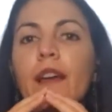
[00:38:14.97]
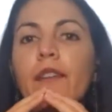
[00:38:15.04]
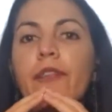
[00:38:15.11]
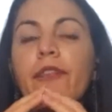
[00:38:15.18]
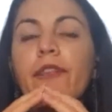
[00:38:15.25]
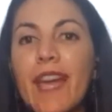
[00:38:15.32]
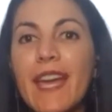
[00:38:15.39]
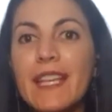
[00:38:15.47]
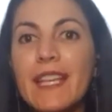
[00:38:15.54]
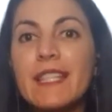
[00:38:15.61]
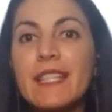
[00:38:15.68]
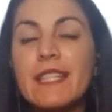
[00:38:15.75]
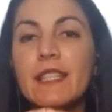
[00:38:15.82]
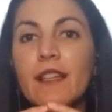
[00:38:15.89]

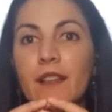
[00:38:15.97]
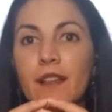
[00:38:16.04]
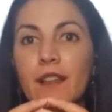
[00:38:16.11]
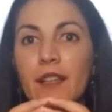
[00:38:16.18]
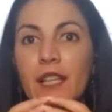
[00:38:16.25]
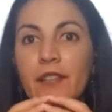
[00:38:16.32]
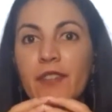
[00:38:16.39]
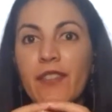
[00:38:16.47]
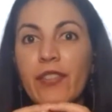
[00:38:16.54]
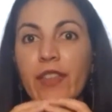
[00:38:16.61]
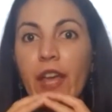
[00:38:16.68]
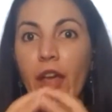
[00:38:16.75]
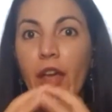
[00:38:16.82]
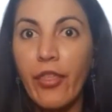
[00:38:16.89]
face even
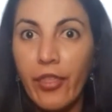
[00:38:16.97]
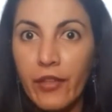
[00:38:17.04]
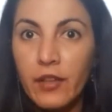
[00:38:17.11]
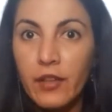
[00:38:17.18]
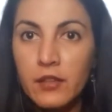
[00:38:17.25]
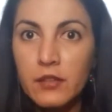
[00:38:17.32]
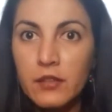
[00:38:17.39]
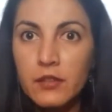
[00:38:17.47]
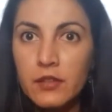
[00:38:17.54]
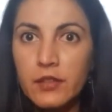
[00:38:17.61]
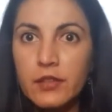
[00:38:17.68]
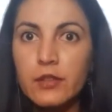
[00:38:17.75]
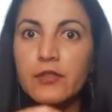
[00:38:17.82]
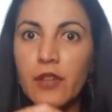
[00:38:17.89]
death
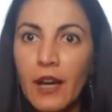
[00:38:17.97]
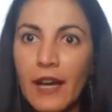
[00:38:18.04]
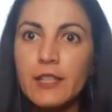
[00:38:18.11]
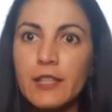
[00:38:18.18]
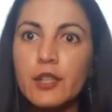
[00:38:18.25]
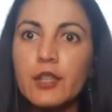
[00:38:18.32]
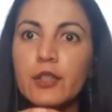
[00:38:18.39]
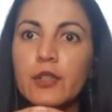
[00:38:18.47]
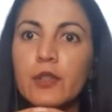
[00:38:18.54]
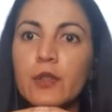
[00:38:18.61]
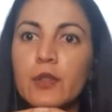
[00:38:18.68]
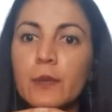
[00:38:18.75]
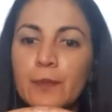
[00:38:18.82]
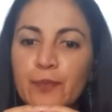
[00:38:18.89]
to try
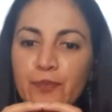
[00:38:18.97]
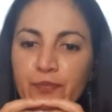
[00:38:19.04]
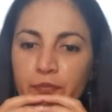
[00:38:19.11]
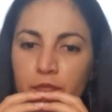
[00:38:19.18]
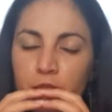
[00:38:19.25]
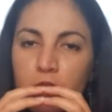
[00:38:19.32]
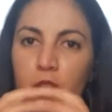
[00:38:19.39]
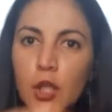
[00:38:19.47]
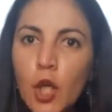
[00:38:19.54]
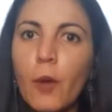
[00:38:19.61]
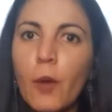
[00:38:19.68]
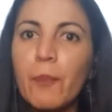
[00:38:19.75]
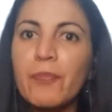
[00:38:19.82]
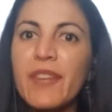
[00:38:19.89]
to
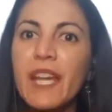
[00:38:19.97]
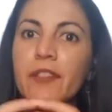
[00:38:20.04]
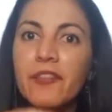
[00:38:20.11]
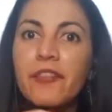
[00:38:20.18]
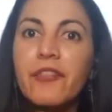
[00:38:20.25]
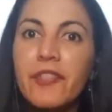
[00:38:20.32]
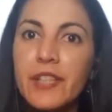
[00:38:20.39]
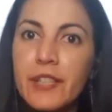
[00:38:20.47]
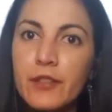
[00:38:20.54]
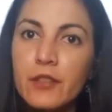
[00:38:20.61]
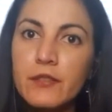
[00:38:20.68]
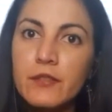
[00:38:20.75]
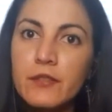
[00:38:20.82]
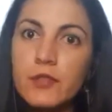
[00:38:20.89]
obtain
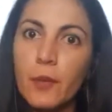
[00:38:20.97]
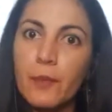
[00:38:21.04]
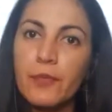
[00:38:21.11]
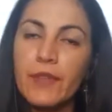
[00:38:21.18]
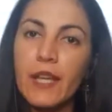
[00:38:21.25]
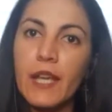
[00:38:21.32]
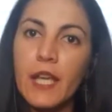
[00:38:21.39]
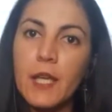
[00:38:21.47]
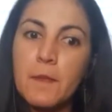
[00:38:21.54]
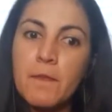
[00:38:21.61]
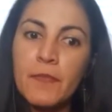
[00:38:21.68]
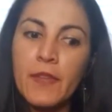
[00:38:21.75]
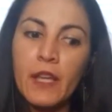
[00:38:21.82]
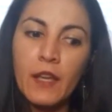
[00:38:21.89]
freedom, to
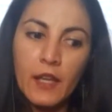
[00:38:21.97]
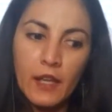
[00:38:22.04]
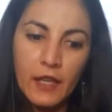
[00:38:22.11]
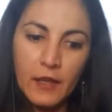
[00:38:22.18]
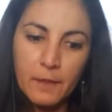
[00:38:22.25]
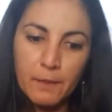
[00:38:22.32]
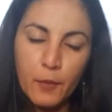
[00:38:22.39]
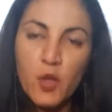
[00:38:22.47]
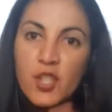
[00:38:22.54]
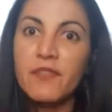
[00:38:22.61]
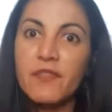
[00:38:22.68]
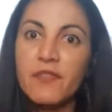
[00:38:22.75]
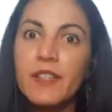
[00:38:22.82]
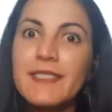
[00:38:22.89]
obtain a
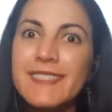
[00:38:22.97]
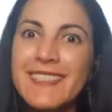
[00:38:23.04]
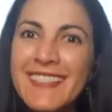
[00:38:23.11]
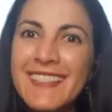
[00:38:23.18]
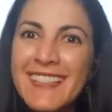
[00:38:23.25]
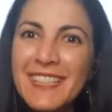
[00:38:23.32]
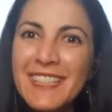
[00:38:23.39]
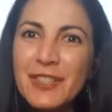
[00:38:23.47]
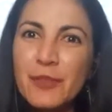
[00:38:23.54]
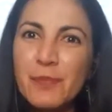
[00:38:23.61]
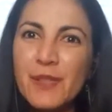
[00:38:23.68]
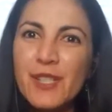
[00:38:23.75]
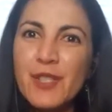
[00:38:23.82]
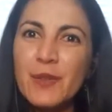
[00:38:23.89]
possibility to
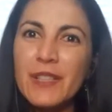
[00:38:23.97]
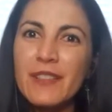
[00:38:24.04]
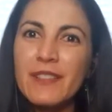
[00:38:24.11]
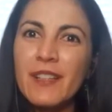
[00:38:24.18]
pursue